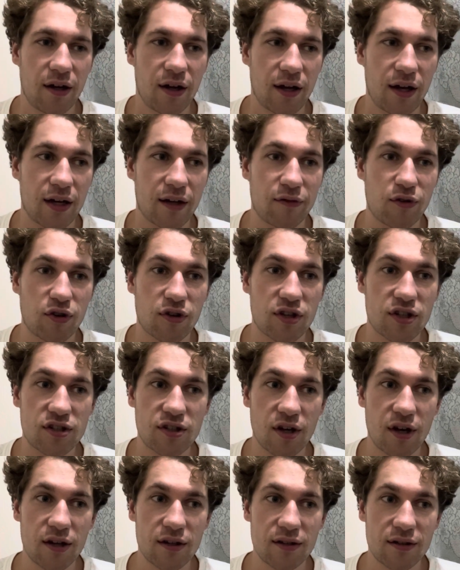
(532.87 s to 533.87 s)
And if you're at the
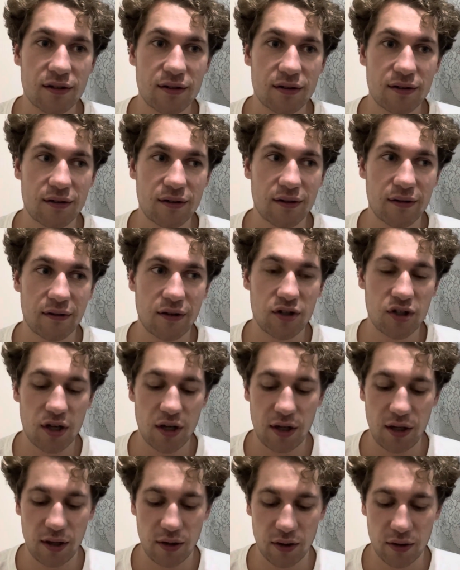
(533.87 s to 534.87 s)
start of the
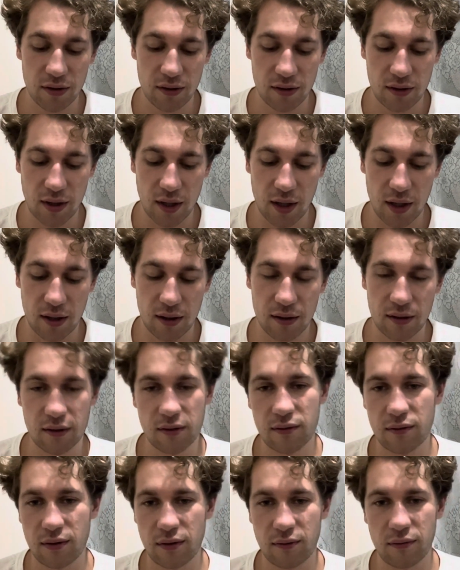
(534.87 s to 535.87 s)
journey, then
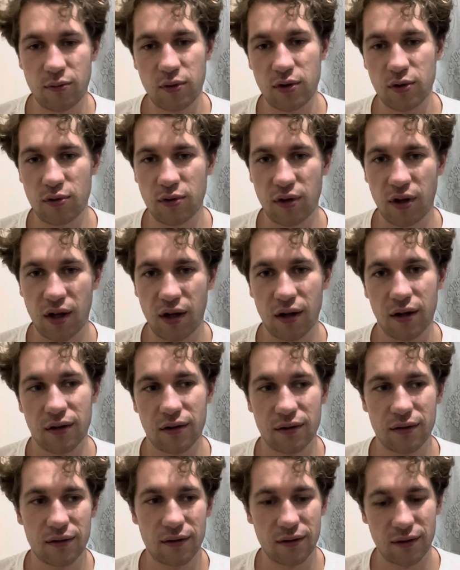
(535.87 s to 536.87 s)
we all are,
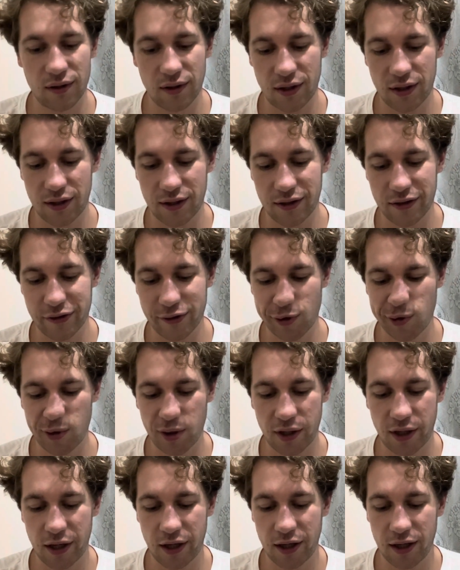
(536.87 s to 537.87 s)
and
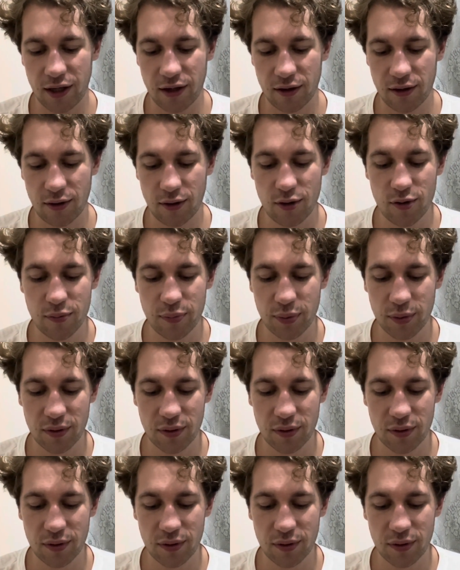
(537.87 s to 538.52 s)
I hope